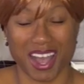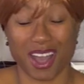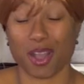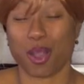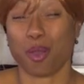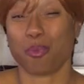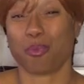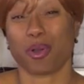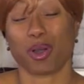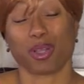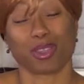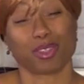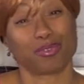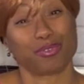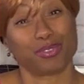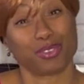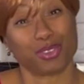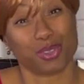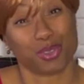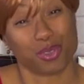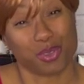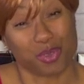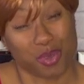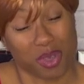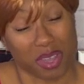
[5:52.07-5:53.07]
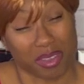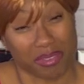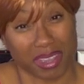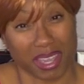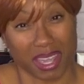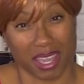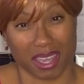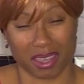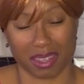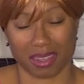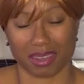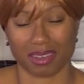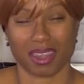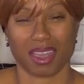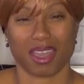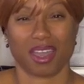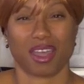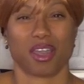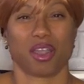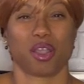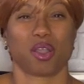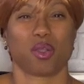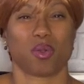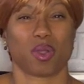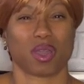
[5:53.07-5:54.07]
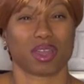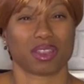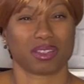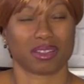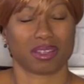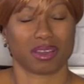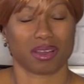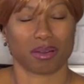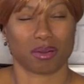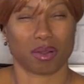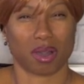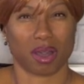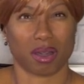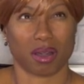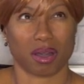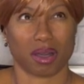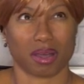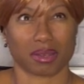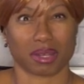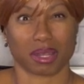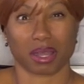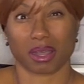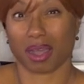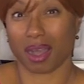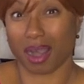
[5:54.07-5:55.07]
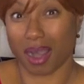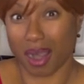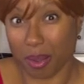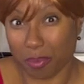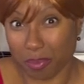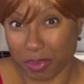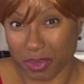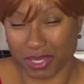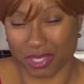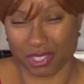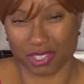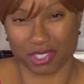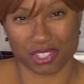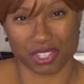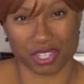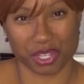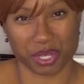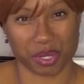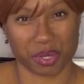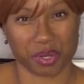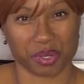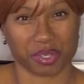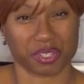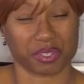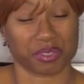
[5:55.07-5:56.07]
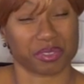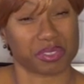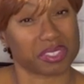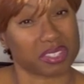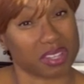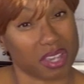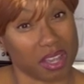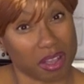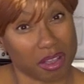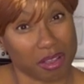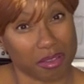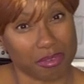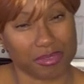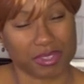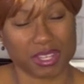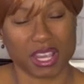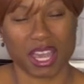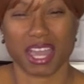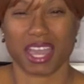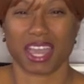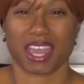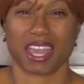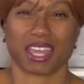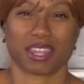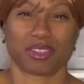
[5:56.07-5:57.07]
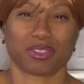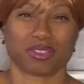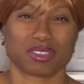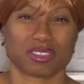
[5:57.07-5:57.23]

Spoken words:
hope all of you have had quite an accomplished year yourselves, and